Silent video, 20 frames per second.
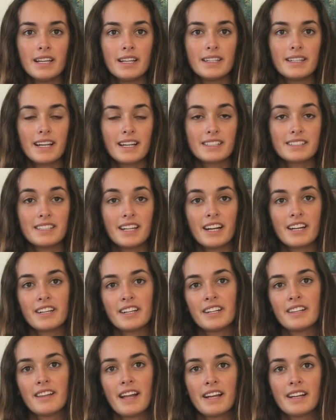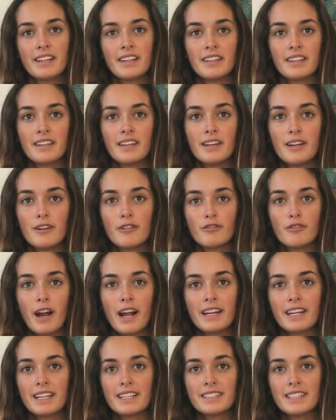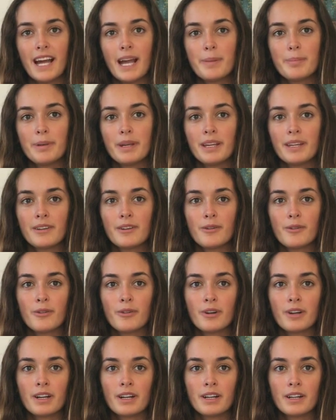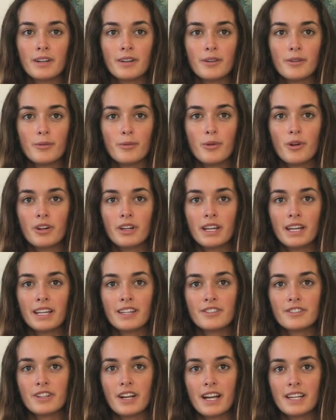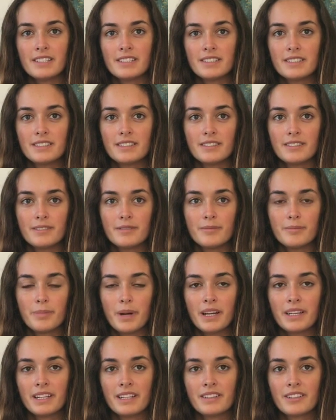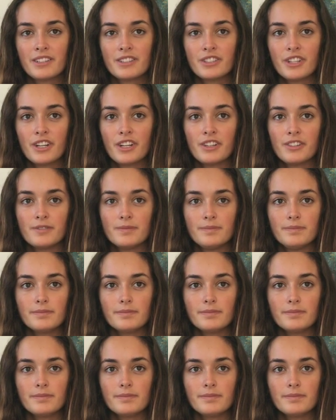dexterity, like writing, typing, or while getting dressed, buttoning their shirt.